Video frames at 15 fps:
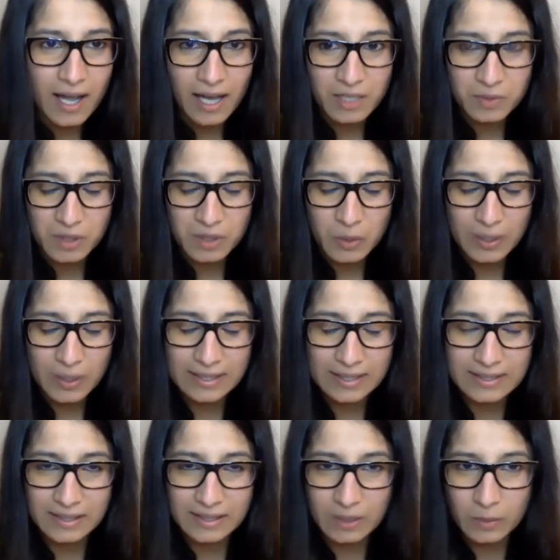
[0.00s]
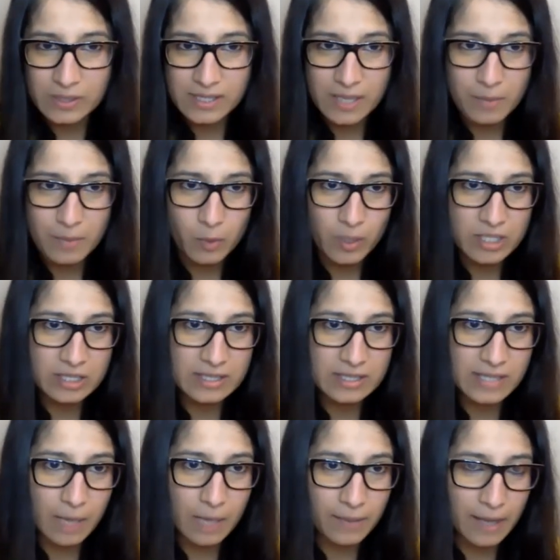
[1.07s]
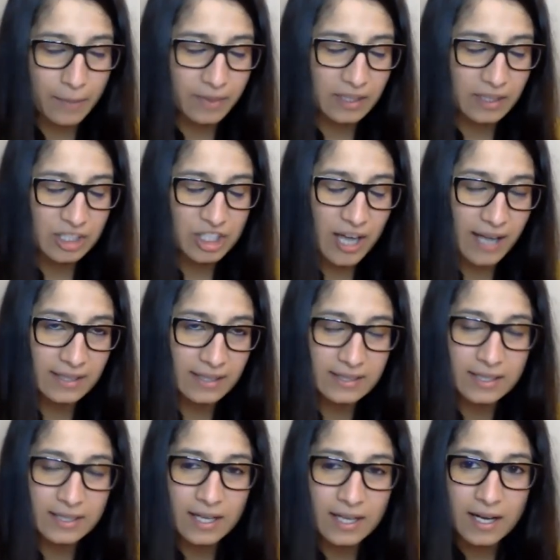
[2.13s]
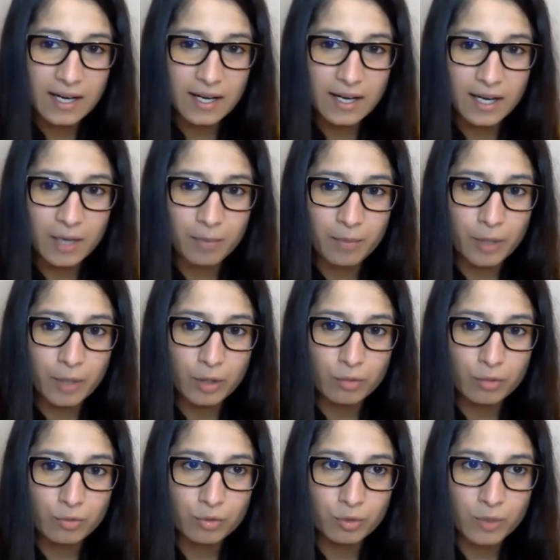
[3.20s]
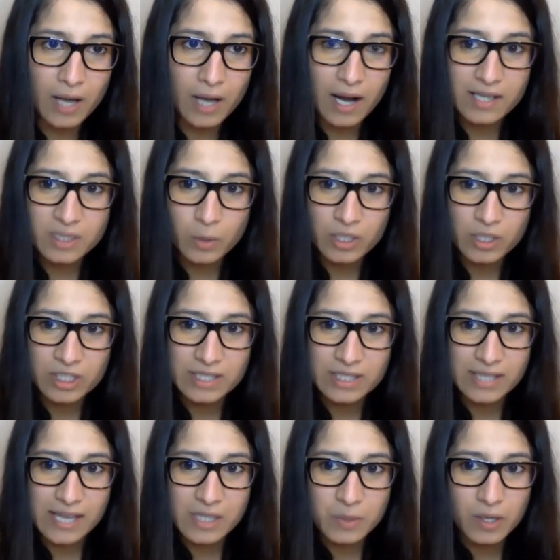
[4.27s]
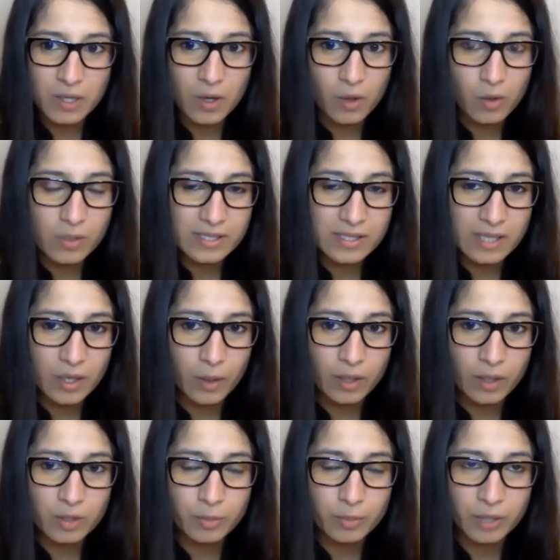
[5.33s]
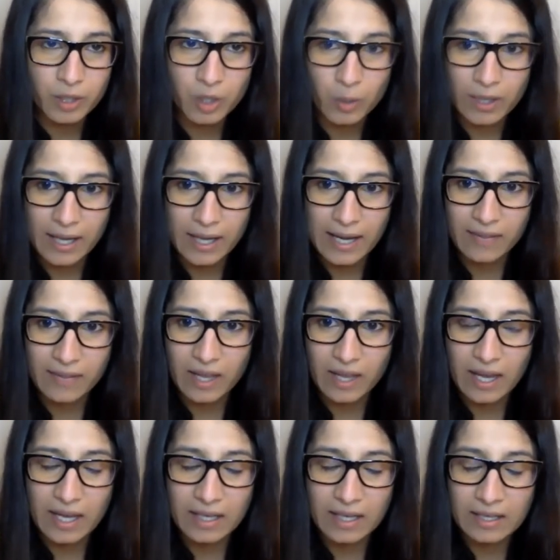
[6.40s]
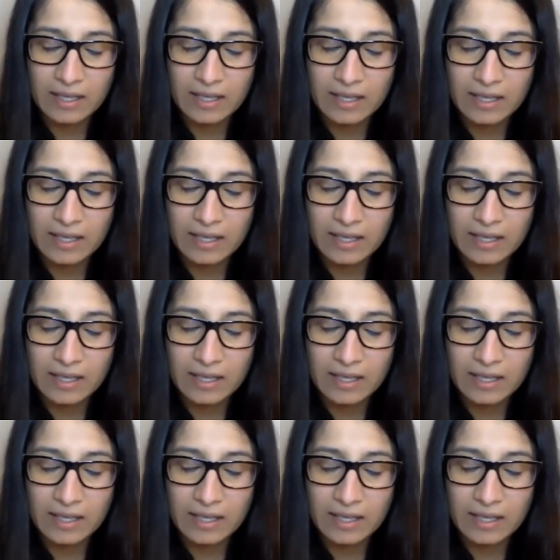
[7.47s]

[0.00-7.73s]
I just want to quickly deal with some questions coming up in the chat. Do we ask questions as we go, or is there going to be a Q&A at the end?